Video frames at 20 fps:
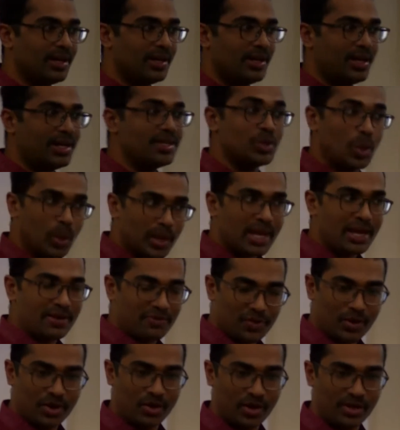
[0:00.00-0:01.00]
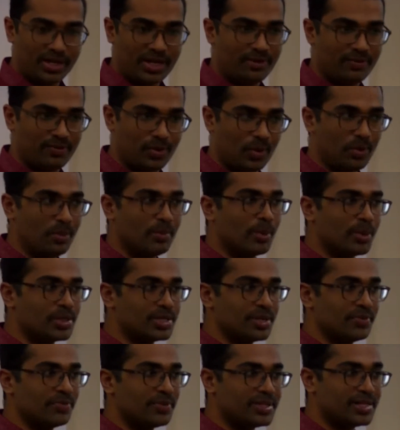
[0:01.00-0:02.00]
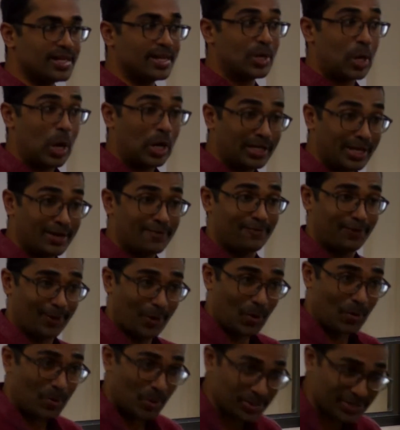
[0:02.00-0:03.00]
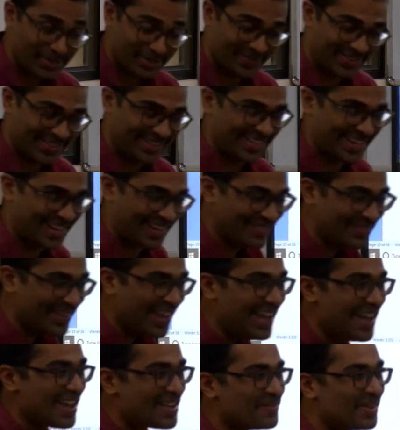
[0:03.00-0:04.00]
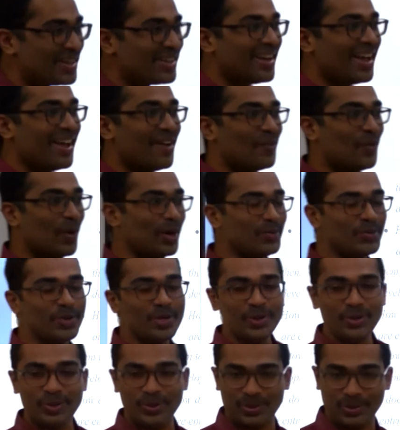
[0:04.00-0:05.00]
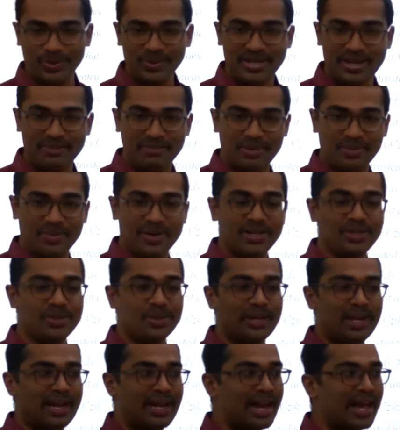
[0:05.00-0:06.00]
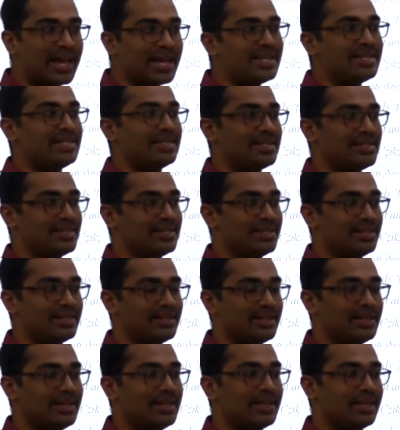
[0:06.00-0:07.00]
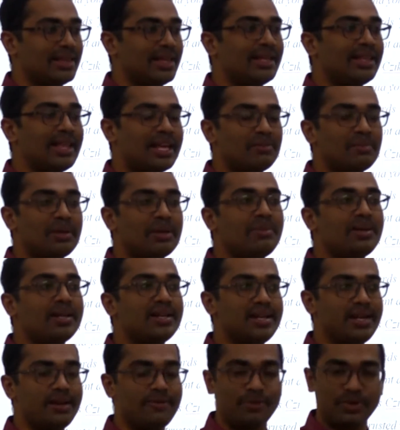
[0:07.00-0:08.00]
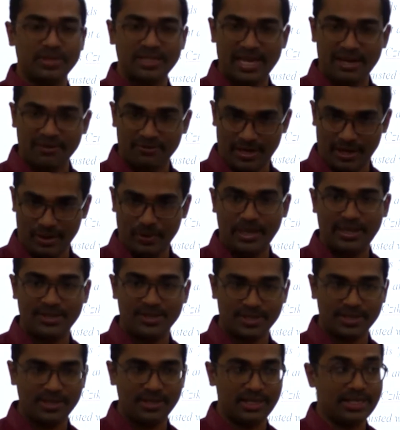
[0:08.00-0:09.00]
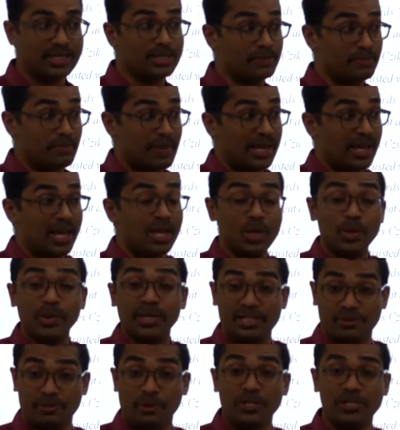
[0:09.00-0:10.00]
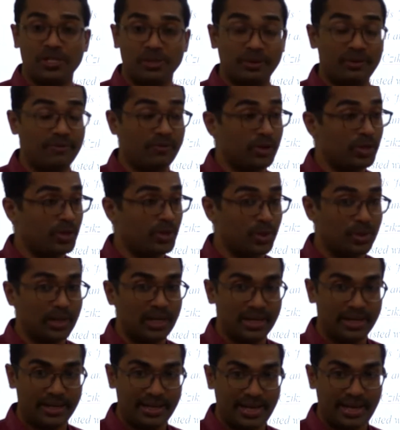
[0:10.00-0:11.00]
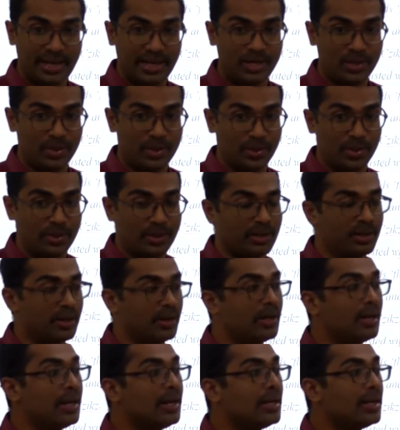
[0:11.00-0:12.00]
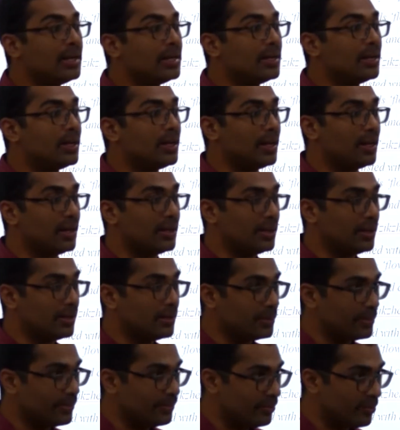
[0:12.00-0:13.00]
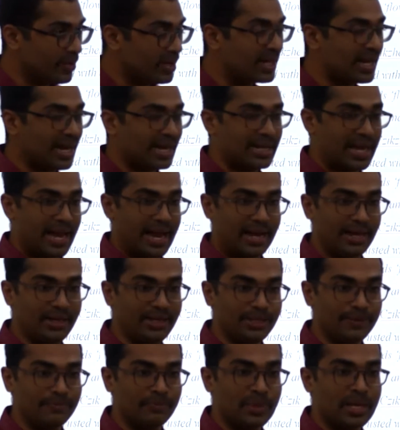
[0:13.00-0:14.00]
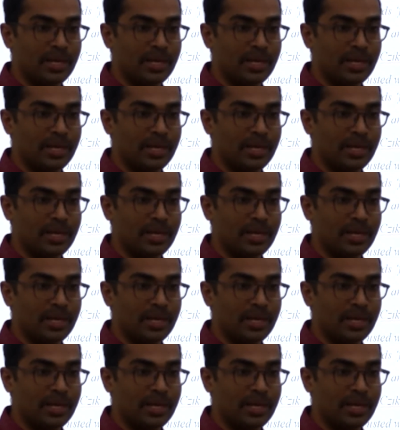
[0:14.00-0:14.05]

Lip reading: It's okay if you are not in flow. Most of us are not in flow most of the time. But what would you do, number one, to realize that there may be a need for self-regulation? It is making you responsible for your own learning and your own work at hand.